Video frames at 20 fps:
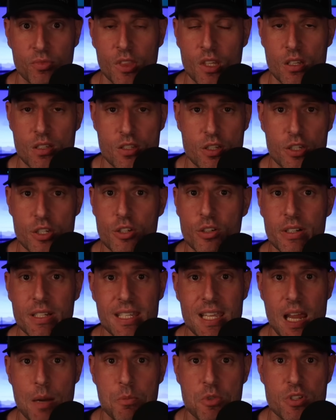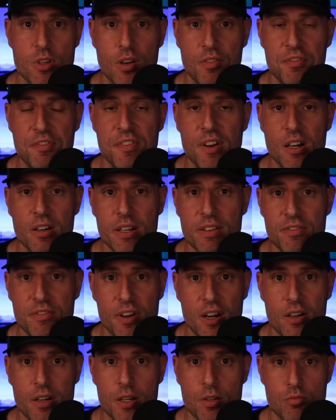Security cameras are very,
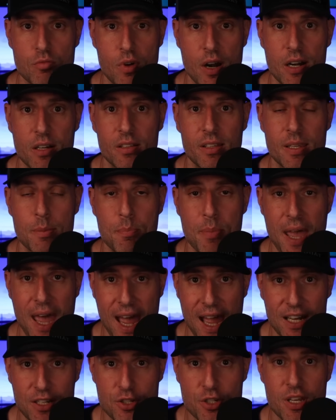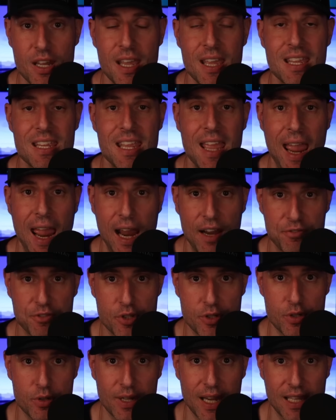very rarely patched after
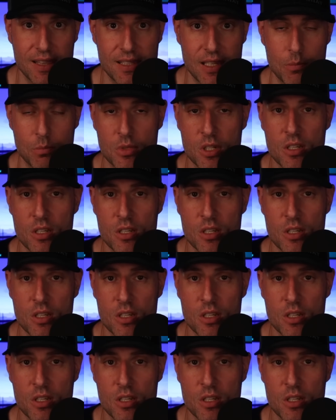you get them.